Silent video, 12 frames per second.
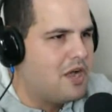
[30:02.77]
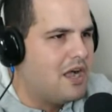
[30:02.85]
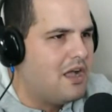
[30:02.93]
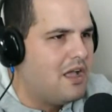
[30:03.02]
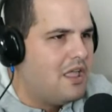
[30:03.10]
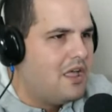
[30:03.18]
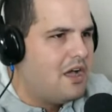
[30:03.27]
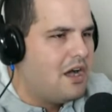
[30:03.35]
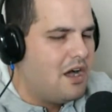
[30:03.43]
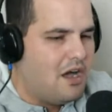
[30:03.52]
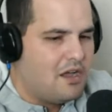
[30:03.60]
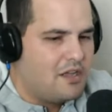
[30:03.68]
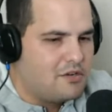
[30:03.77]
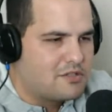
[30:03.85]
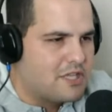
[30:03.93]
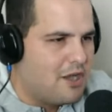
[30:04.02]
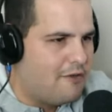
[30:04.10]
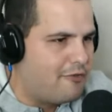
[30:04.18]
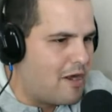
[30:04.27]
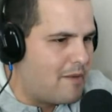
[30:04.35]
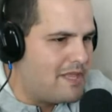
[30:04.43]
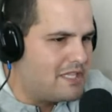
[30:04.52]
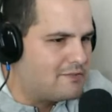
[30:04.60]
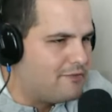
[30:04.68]
uh uh, yourself. I
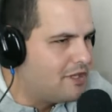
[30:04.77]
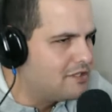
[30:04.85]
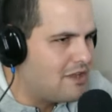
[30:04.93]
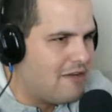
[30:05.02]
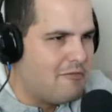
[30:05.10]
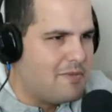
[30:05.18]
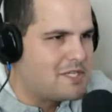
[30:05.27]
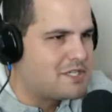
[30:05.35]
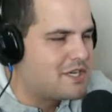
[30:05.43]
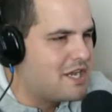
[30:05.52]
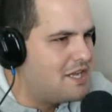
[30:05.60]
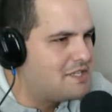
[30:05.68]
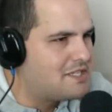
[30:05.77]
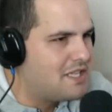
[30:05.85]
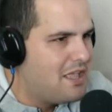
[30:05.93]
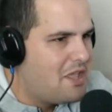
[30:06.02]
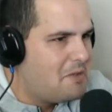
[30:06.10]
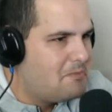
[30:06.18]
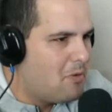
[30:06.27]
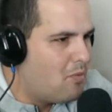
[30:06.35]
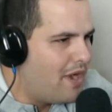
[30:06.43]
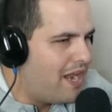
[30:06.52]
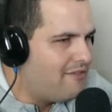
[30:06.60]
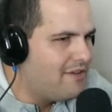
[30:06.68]
mean, it's fun to have a bunch of guns, but
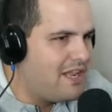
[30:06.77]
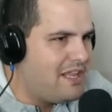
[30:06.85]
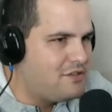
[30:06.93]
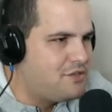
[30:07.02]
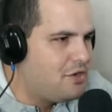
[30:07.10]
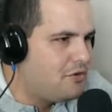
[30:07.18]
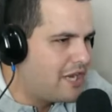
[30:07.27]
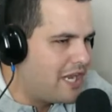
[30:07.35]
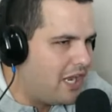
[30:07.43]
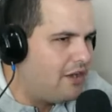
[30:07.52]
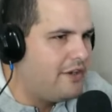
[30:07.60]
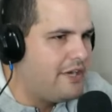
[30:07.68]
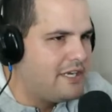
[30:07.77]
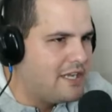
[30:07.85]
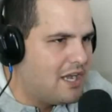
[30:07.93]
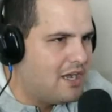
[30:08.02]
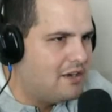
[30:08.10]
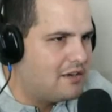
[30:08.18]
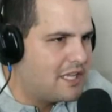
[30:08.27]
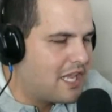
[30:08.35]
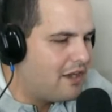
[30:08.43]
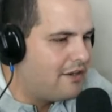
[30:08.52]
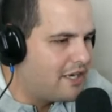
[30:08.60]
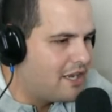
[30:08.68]
whatever it is you carry gun,
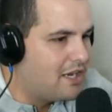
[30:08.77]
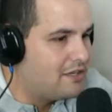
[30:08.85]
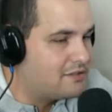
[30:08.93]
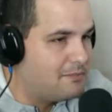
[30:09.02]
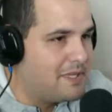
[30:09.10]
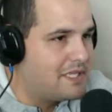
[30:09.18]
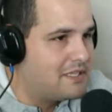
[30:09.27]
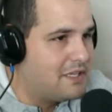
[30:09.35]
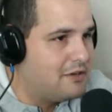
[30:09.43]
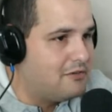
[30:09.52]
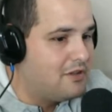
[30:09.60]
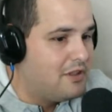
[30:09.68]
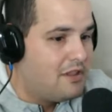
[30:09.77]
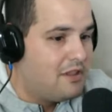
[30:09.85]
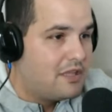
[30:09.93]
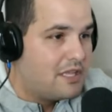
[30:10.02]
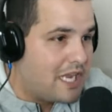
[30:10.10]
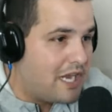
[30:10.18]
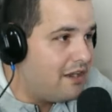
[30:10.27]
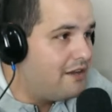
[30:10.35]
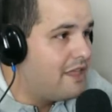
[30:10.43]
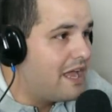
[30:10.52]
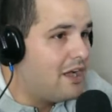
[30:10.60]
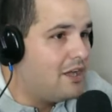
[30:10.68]
carry gun is a big deal. Carry
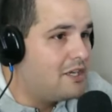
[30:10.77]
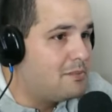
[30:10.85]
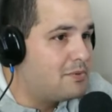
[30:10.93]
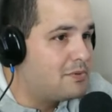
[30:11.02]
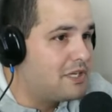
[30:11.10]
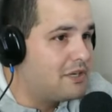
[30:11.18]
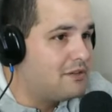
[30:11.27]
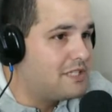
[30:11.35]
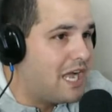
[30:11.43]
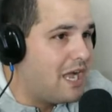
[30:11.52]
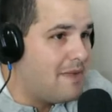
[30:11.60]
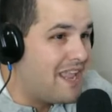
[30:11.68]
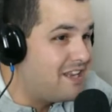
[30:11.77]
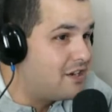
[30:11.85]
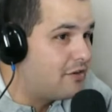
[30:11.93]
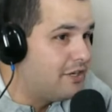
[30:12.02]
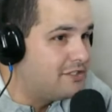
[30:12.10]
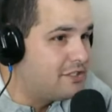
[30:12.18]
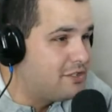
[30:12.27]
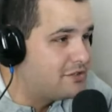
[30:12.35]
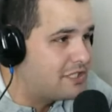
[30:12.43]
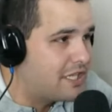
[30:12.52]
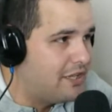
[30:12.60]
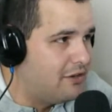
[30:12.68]
that 100% of the time. Increase your
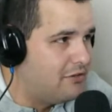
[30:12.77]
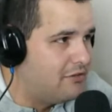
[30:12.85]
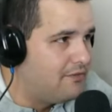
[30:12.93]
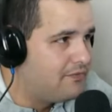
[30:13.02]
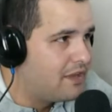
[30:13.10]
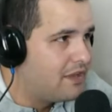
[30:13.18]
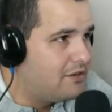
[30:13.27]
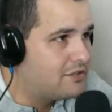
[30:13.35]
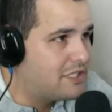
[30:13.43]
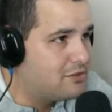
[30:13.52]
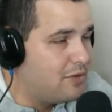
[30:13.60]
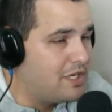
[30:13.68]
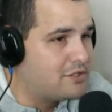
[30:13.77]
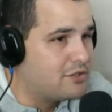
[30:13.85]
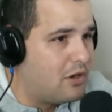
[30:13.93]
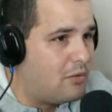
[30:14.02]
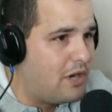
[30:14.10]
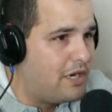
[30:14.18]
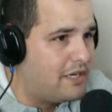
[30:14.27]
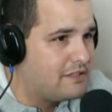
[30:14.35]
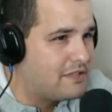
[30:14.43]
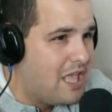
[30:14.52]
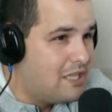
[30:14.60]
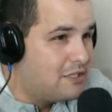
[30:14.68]
skill of situational
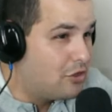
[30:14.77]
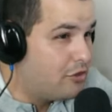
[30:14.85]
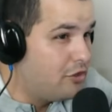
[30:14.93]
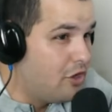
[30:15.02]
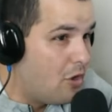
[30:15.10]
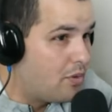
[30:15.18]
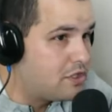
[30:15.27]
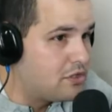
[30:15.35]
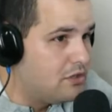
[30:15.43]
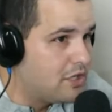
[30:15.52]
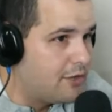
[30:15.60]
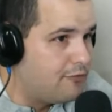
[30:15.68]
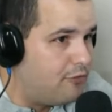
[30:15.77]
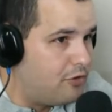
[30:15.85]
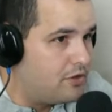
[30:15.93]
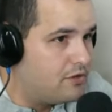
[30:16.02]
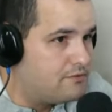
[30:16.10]
awareness so you know what you're looking for.